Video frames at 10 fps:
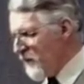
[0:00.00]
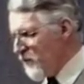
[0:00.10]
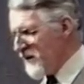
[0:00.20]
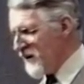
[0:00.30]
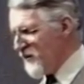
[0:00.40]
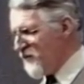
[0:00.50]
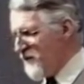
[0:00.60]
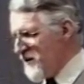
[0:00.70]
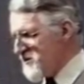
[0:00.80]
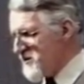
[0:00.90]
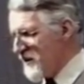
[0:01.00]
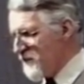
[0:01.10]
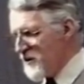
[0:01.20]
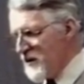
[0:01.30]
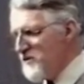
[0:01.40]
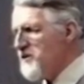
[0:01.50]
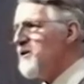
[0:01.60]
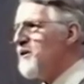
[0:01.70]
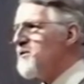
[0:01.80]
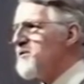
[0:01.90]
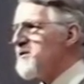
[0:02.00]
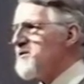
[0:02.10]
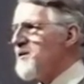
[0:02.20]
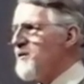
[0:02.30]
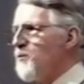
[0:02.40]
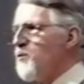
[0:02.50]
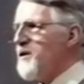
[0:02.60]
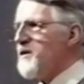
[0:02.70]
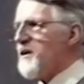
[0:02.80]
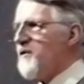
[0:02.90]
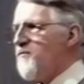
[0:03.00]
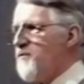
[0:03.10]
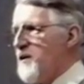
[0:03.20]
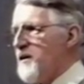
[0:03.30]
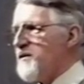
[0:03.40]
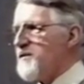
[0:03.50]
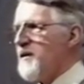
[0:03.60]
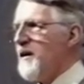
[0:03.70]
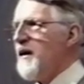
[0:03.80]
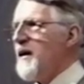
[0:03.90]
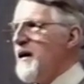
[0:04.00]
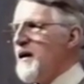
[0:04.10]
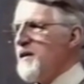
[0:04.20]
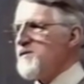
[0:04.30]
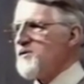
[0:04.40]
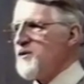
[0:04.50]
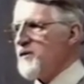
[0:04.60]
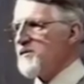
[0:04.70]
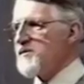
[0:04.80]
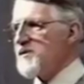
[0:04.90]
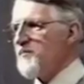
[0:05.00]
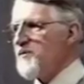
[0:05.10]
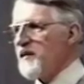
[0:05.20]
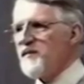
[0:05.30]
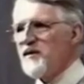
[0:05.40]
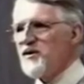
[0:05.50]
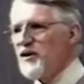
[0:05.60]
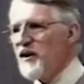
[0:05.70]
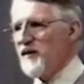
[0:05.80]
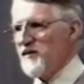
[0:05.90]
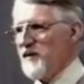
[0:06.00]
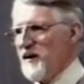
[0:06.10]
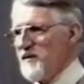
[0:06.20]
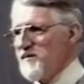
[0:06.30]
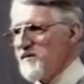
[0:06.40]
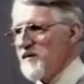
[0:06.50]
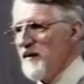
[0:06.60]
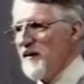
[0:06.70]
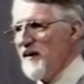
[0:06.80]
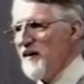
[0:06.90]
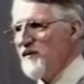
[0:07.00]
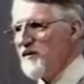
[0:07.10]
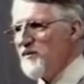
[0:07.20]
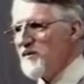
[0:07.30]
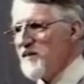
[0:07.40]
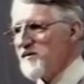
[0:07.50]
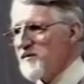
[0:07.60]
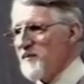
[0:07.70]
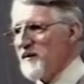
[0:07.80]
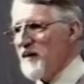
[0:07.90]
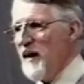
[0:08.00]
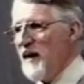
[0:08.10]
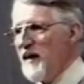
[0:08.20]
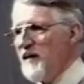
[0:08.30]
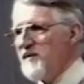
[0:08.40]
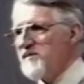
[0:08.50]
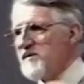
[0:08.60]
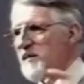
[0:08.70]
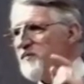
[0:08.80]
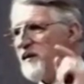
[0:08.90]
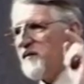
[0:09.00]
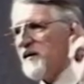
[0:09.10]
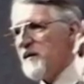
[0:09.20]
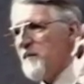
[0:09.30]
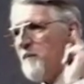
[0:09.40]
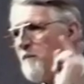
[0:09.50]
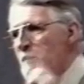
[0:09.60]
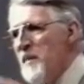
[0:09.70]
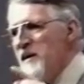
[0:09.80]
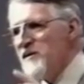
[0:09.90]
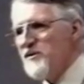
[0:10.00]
Well, now, the first thing we need to notice is that the word convert is not something that God does in the New Testament. It is something that men